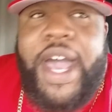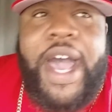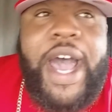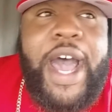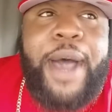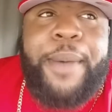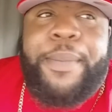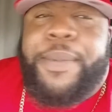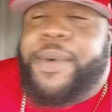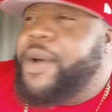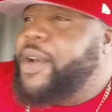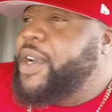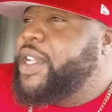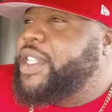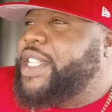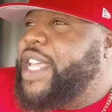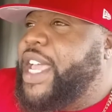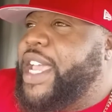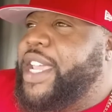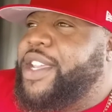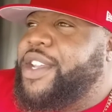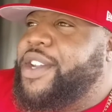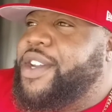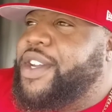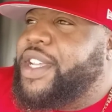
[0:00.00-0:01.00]
I'm going to
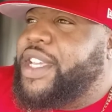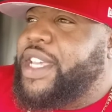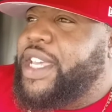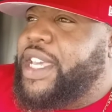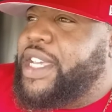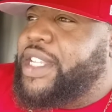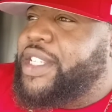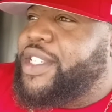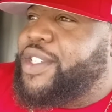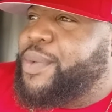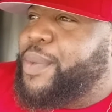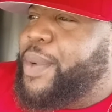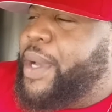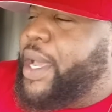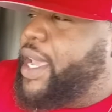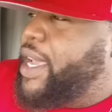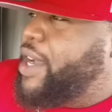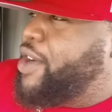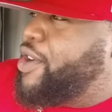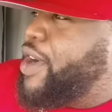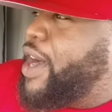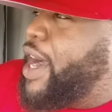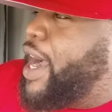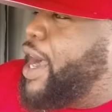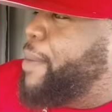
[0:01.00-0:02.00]
take your kids away,
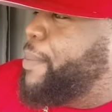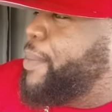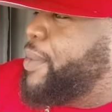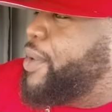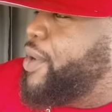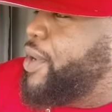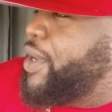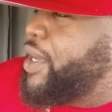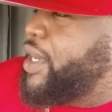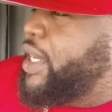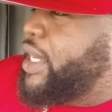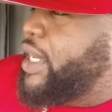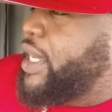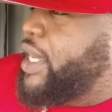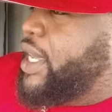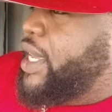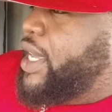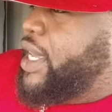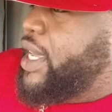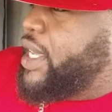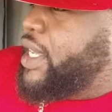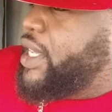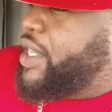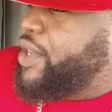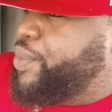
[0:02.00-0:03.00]
or
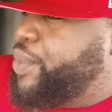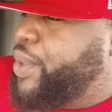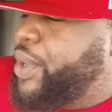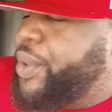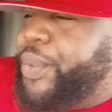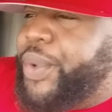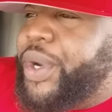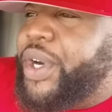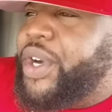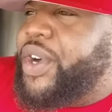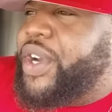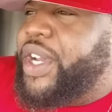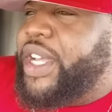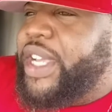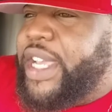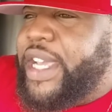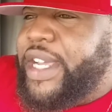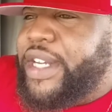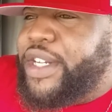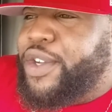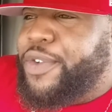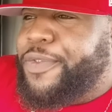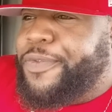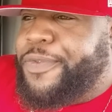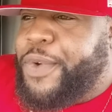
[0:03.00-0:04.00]
we're going to
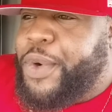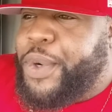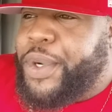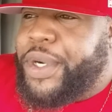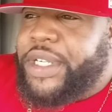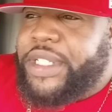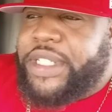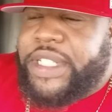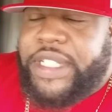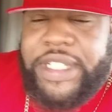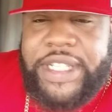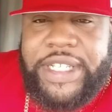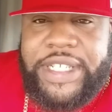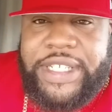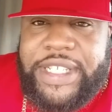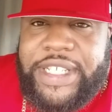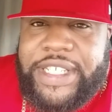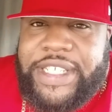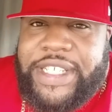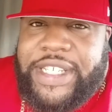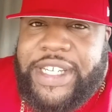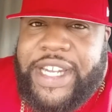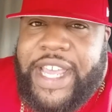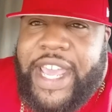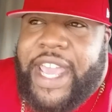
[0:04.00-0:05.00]
get divorced, and
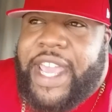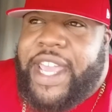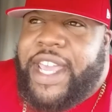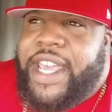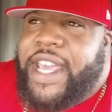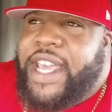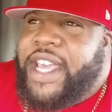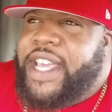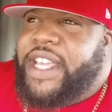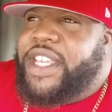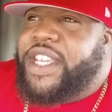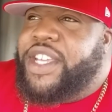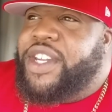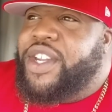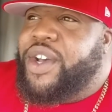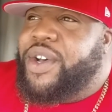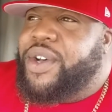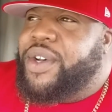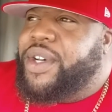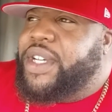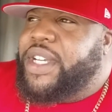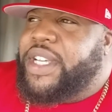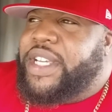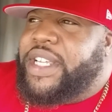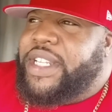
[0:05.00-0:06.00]
this and that,
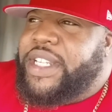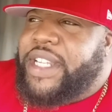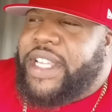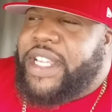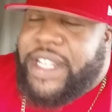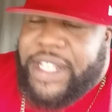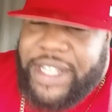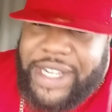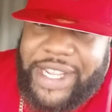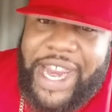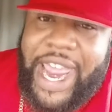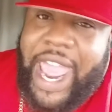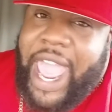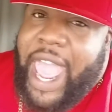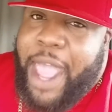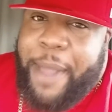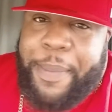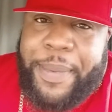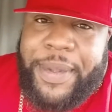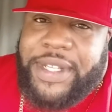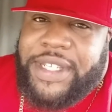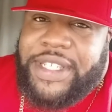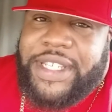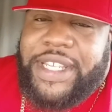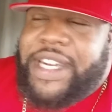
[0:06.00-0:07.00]
and it
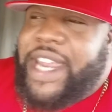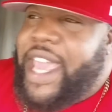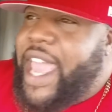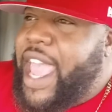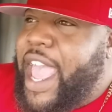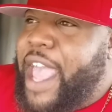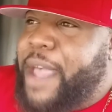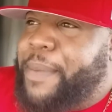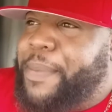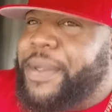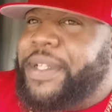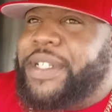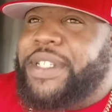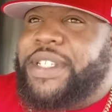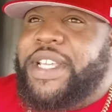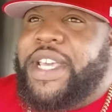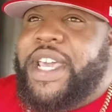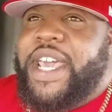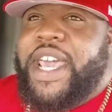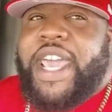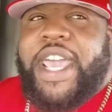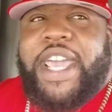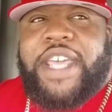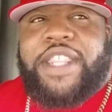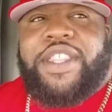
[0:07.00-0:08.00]
happens. It happens.
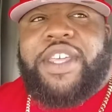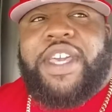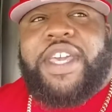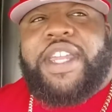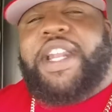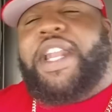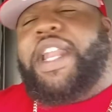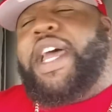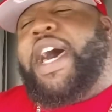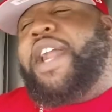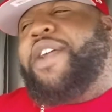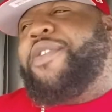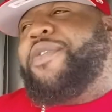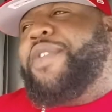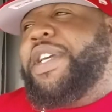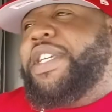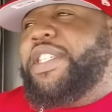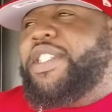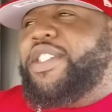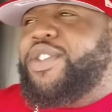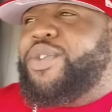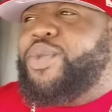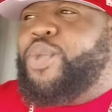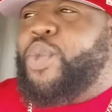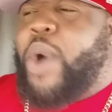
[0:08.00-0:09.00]
And a lot of
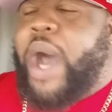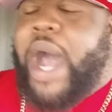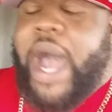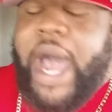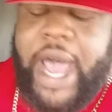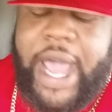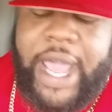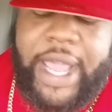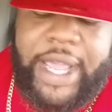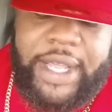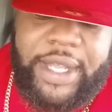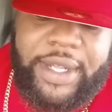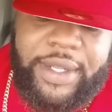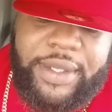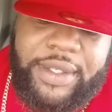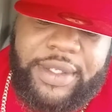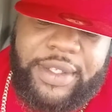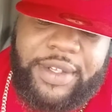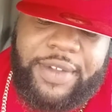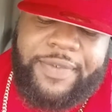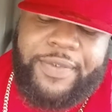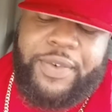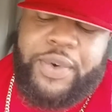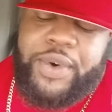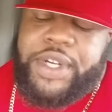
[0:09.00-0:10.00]
reasons why
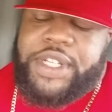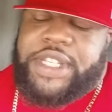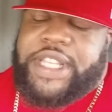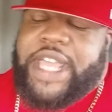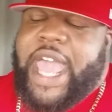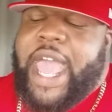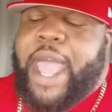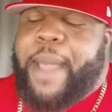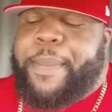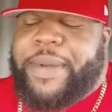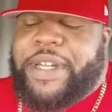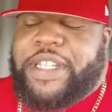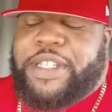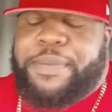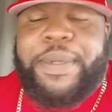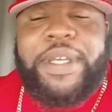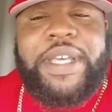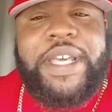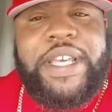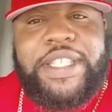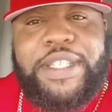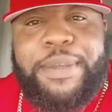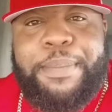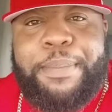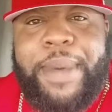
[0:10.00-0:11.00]
divorce happens is
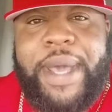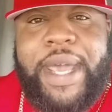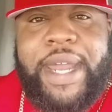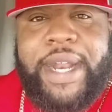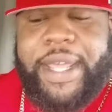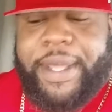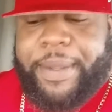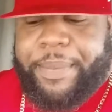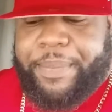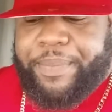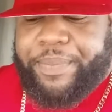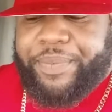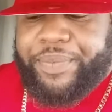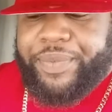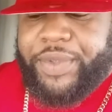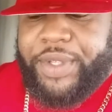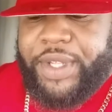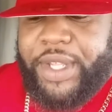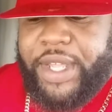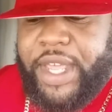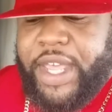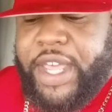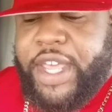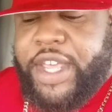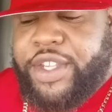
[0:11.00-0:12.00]
because of money.
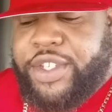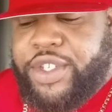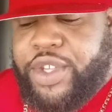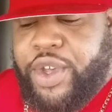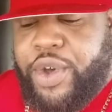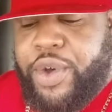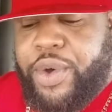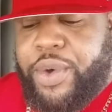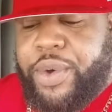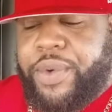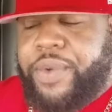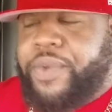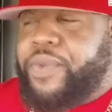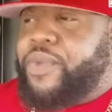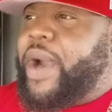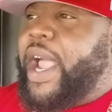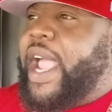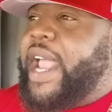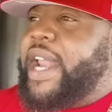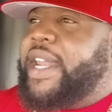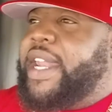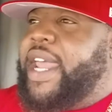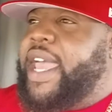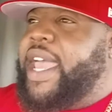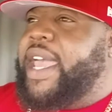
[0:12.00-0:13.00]
So
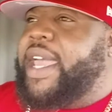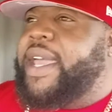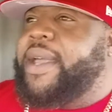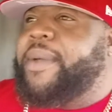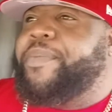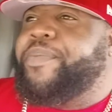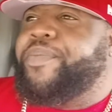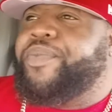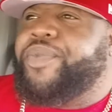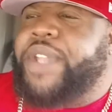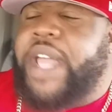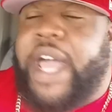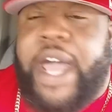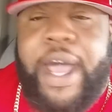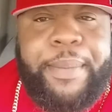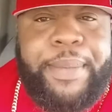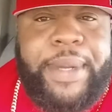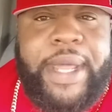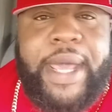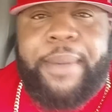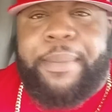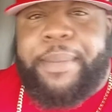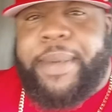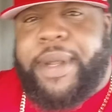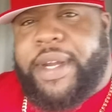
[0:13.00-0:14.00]
right now, I'm
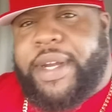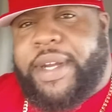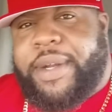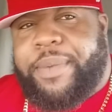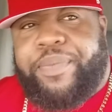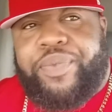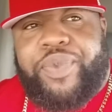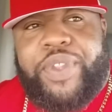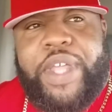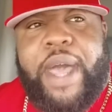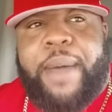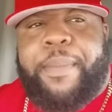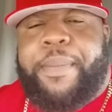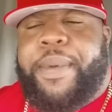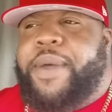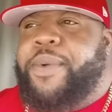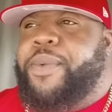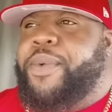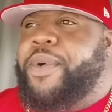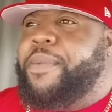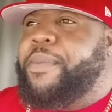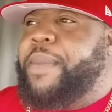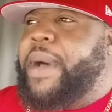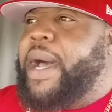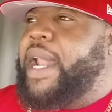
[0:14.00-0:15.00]
not married. I've
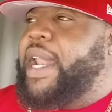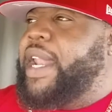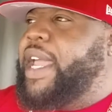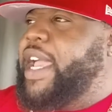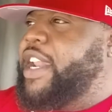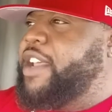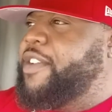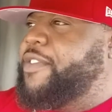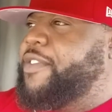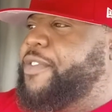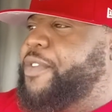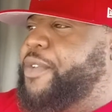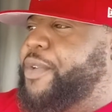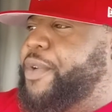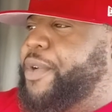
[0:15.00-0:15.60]
been with my lady